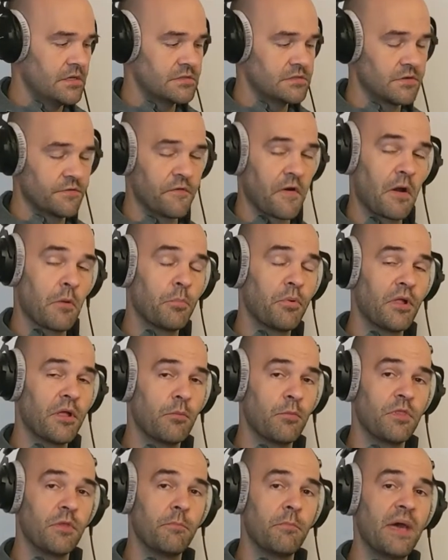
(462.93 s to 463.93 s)
So if I were
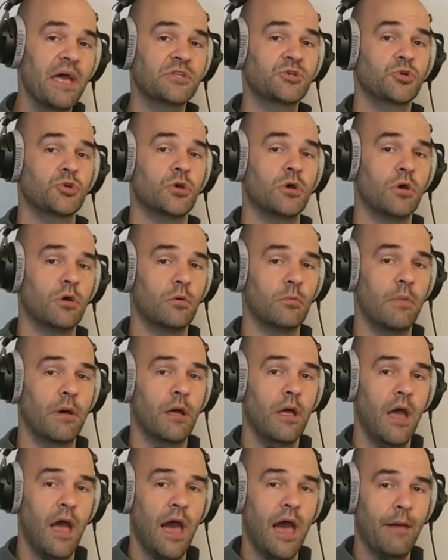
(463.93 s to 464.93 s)
playing with a metronome,
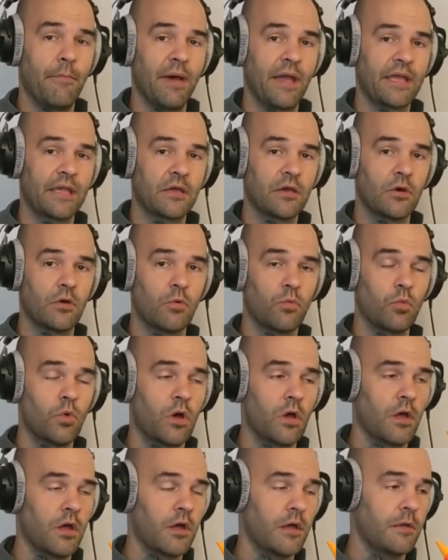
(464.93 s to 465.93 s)
I might go
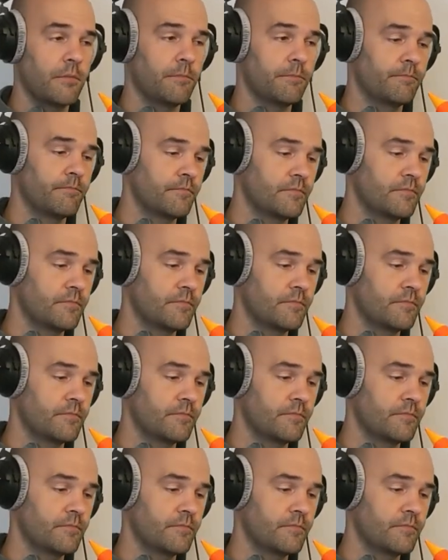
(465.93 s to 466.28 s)
one,